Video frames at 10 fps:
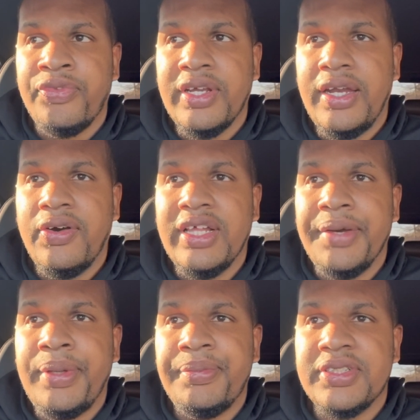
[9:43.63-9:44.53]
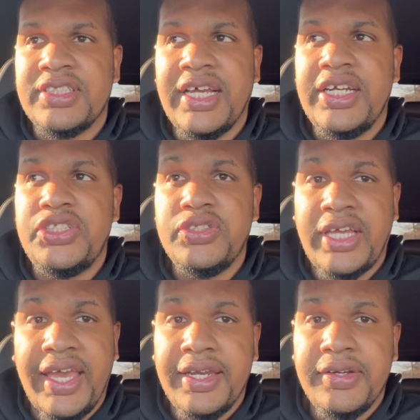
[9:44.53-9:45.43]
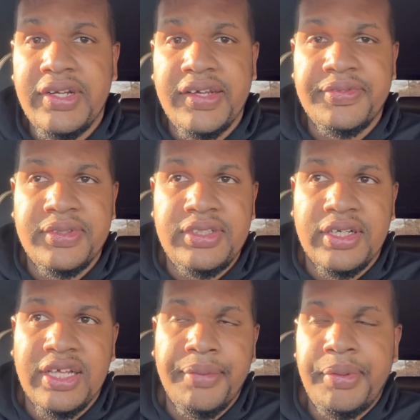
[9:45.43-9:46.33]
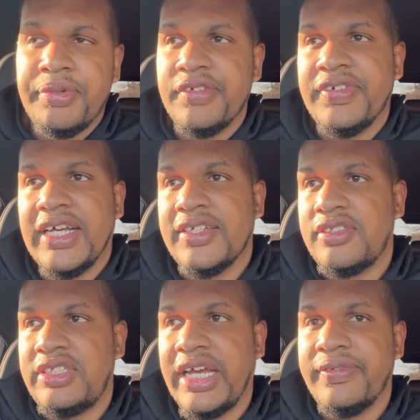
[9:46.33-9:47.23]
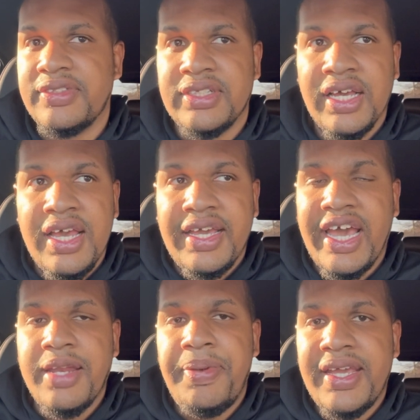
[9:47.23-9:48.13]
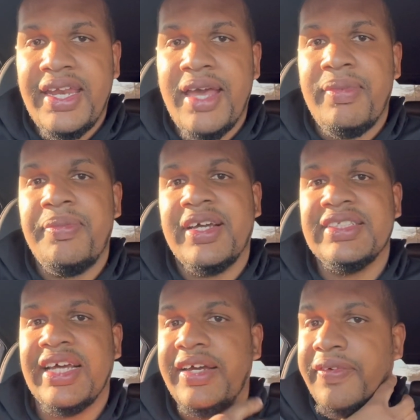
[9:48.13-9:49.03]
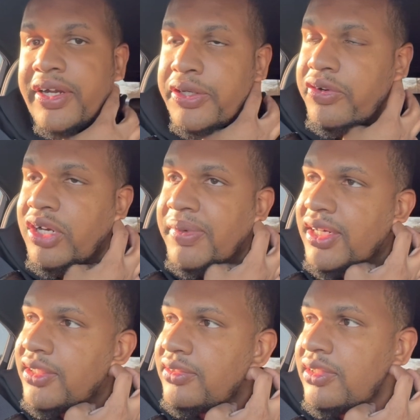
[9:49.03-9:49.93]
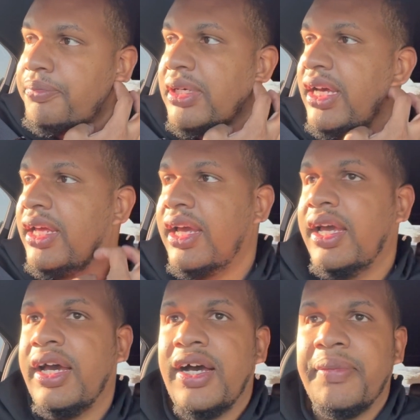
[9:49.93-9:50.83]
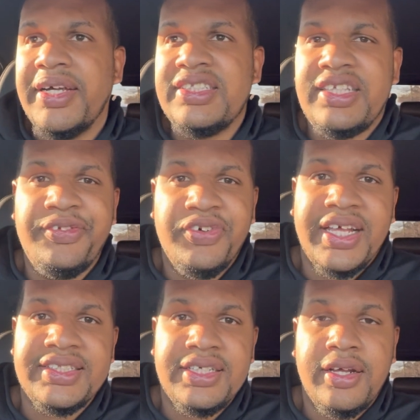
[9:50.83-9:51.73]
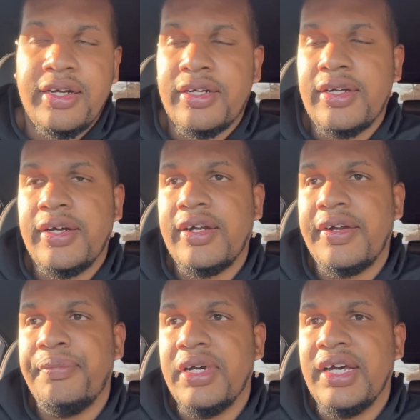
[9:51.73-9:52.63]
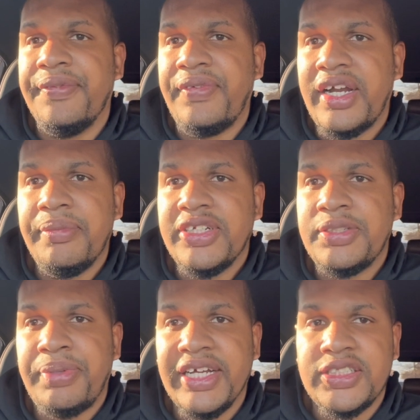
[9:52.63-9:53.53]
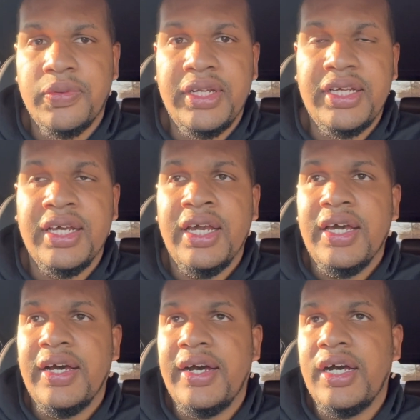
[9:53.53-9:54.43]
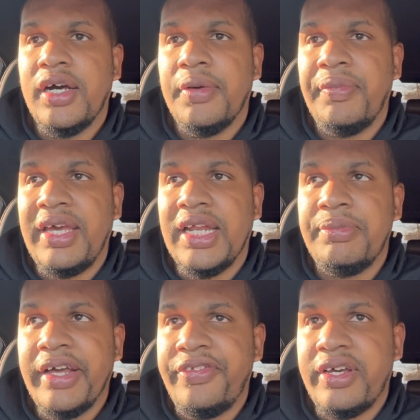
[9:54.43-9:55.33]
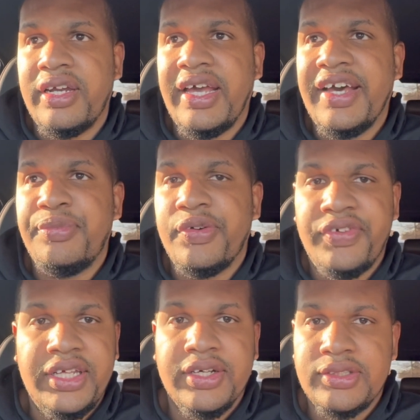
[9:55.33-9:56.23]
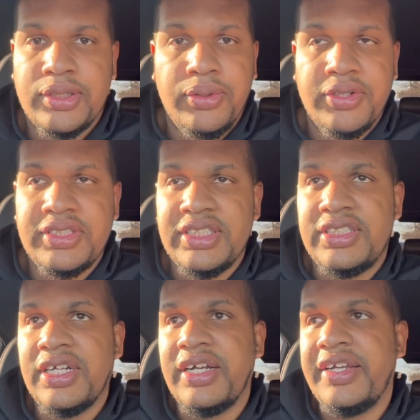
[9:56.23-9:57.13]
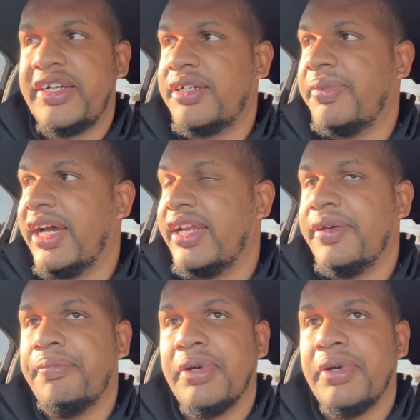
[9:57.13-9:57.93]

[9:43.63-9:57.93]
I know a lot of people are saying that you can do it. You know, a lot of people in Velocity chat was kind of picking at me because I didn't want to do it on my own, but I just didn't feel like sitting on our car. But I'm very much impressed with it, and I'm definitely going to have more videos, of course, that you're going to hear about it.